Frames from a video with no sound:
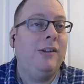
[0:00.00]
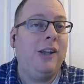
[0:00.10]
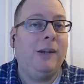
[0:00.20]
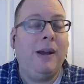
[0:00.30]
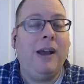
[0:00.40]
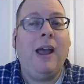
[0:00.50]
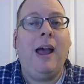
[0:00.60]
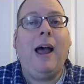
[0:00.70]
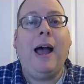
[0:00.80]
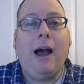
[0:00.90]
talk about
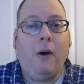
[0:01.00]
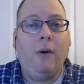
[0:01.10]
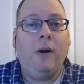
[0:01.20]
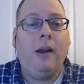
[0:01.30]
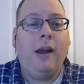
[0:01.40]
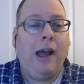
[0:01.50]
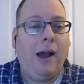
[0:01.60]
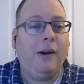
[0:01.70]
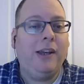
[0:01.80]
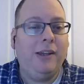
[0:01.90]
how.
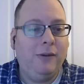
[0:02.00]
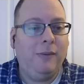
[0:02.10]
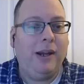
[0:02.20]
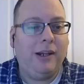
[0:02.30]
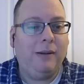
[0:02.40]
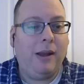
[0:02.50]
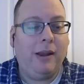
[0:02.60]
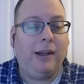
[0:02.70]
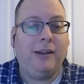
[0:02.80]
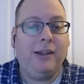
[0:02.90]
How can you make him,
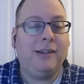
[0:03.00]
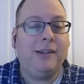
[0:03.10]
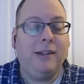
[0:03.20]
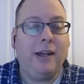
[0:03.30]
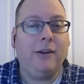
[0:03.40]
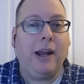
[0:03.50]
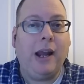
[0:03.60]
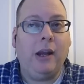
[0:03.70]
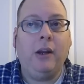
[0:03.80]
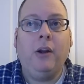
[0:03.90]
like, this is another
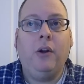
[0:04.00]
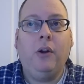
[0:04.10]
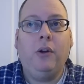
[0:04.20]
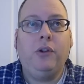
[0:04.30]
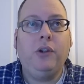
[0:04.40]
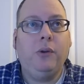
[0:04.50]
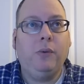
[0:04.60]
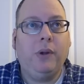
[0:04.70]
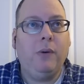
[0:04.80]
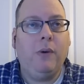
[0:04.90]
guy. Do
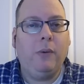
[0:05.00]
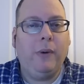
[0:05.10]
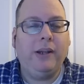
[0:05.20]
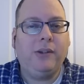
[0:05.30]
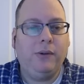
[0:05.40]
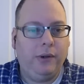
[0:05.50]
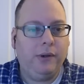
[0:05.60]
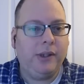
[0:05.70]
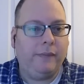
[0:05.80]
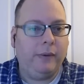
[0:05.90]
you really want to waste 2
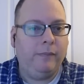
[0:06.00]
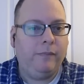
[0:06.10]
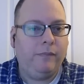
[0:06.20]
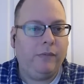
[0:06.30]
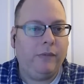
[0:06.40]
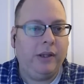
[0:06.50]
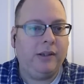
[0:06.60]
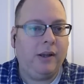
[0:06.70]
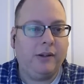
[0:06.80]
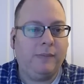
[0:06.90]
years of him
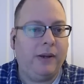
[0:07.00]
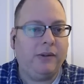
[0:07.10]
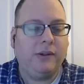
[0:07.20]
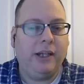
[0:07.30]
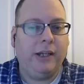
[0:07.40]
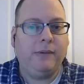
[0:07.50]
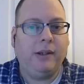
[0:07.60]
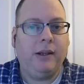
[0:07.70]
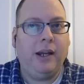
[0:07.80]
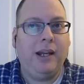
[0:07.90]
on special
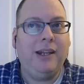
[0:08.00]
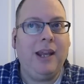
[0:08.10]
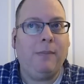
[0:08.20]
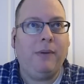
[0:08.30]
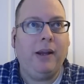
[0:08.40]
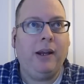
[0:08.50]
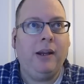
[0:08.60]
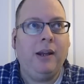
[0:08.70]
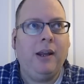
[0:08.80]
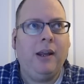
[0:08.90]
teams? And he did not play,
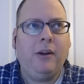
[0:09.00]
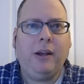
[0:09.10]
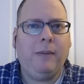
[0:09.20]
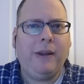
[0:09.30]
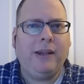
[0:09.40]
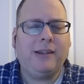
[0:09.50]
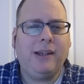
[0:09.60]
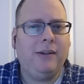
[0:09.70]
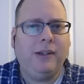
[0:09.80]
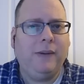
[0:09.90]
I think he played a
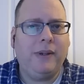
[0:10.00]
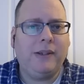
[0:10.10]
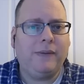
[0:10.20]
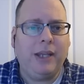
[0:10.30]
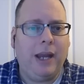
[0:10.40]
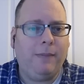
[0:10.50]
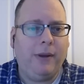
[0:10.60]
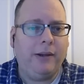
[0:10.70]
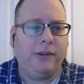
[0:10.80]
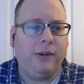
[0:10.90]
single defensive
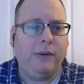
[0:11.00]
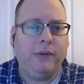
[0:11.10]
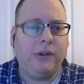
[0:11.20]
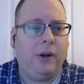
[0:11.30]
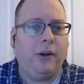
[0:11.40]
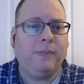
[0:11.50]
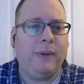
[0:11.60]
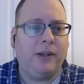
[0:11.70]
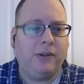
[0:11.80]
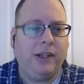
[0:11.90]
snap last year. It was all
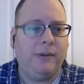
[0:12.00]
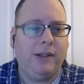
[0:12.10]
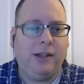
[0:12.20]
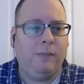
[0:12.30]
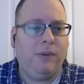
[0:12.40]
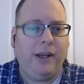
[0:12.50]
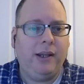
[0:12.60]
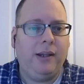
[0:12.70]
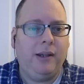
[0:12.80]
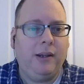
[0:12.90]
special teams. He didn't
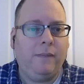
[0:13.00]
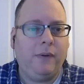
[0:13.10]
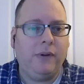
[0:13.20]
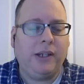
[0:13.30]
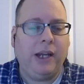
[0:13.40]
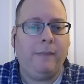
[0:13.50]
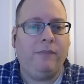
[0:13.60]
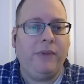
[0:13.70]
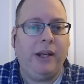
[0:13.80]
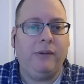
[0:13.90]
play in the first
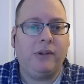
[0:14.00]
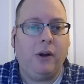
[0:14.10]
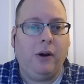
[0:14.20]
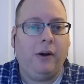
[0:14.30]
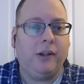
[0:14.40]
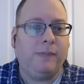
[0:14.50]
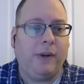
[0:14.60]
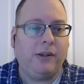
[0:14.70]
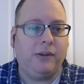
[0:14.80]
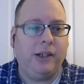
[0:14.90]
game. Then it was all
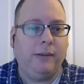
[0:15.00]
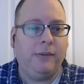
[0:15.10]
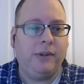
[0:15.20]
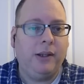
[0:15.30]
special teams